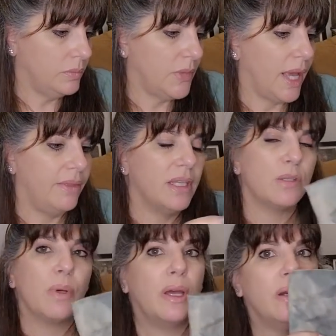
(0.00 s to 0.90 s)
And this
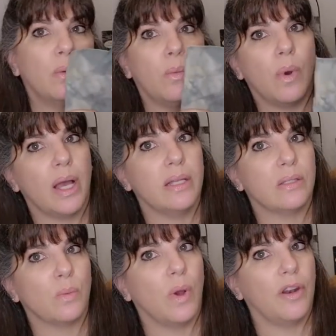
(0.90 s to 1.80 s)
one was
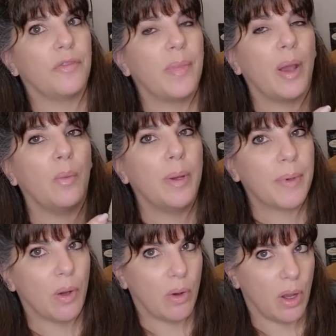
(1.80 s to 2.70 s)
one of my
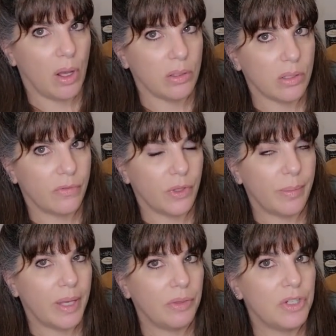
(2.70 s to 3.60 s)
WIPGO calls for the
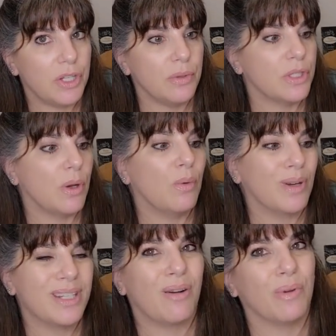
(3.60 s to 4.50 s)
month too. So it
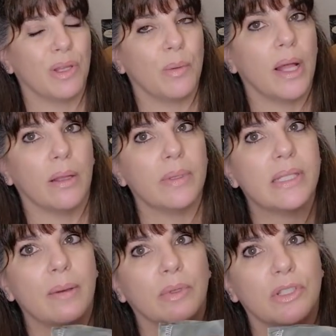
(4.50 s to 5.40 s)
worked out really well. I was
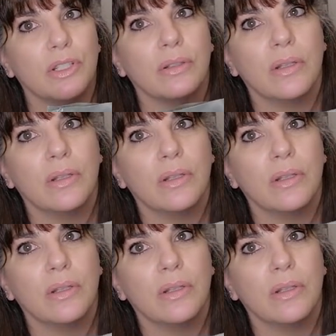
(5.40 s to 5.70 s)
able to,